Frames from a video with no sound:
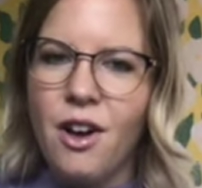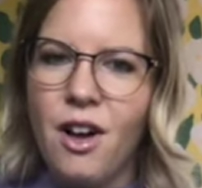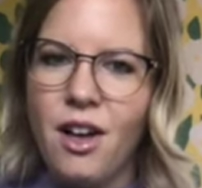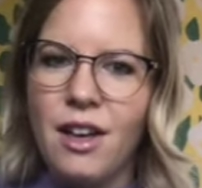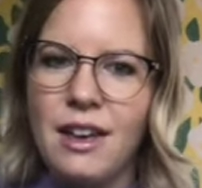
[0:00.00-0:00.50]

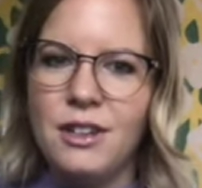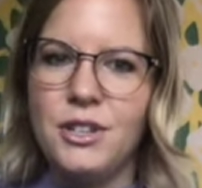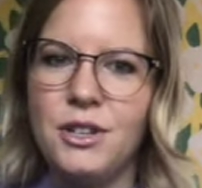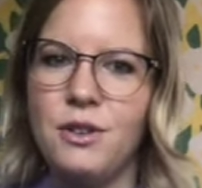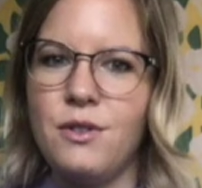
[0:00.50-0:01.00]

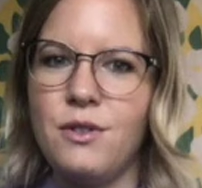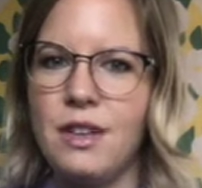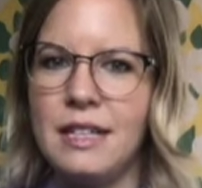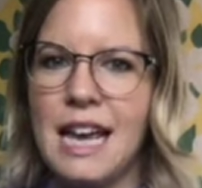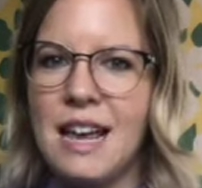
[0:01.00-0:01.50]
onto
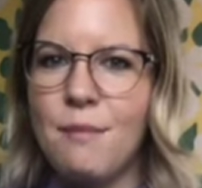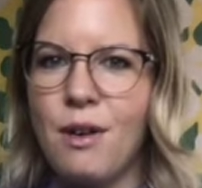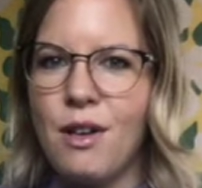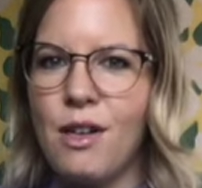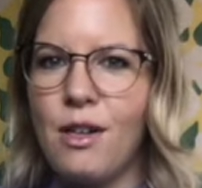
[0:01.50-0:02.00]
the
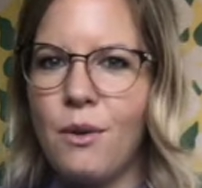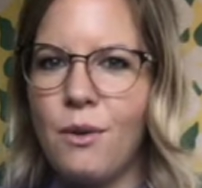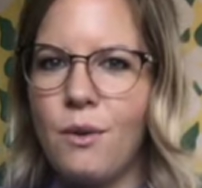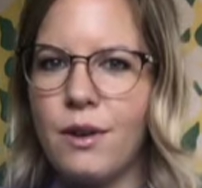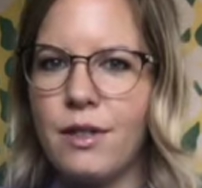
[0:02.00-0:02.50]
table
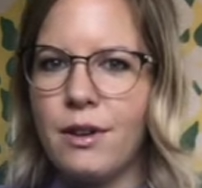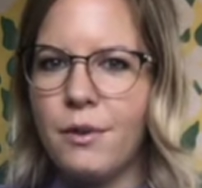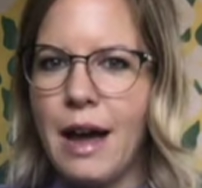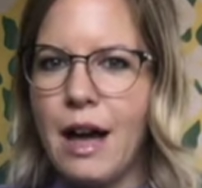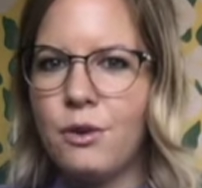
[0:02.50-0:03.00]
or the
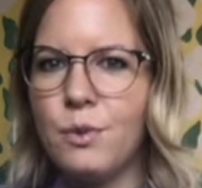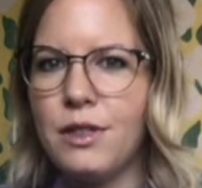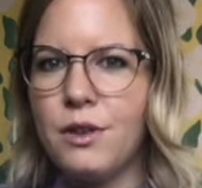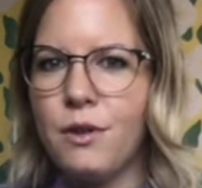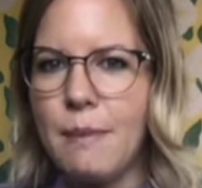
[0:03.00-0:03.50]
ground
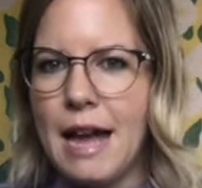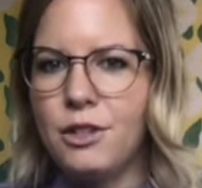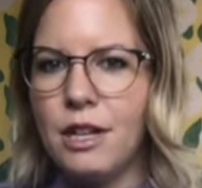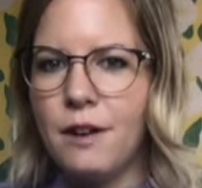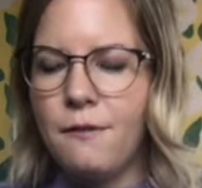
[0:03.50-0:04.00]
with your
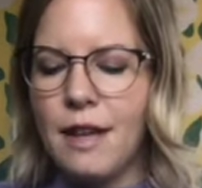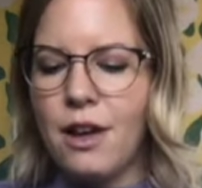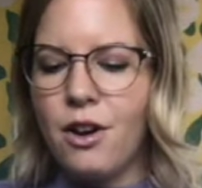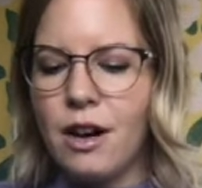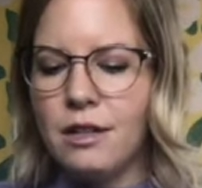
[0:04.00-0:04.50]
magic
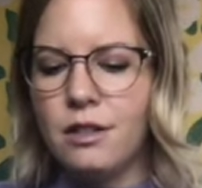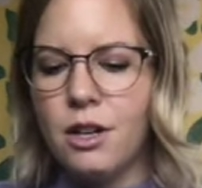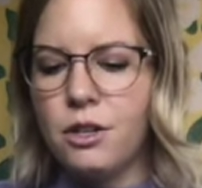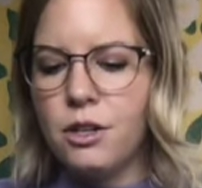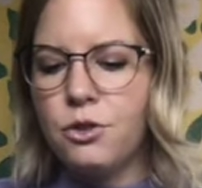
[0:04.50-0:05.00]
finger and
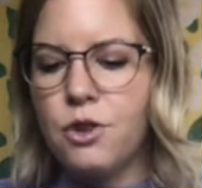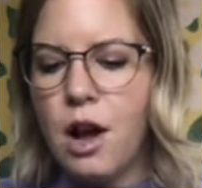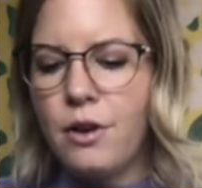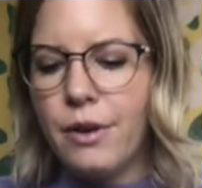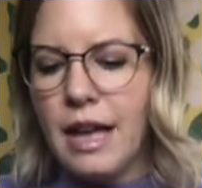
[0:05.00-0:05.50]
start to
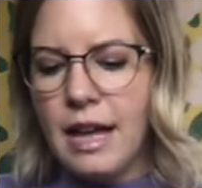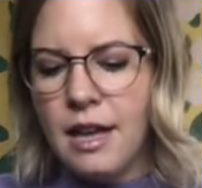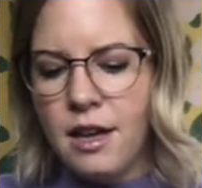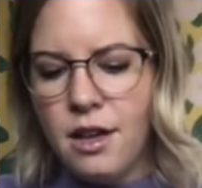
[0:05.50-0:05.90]
draw. Okay.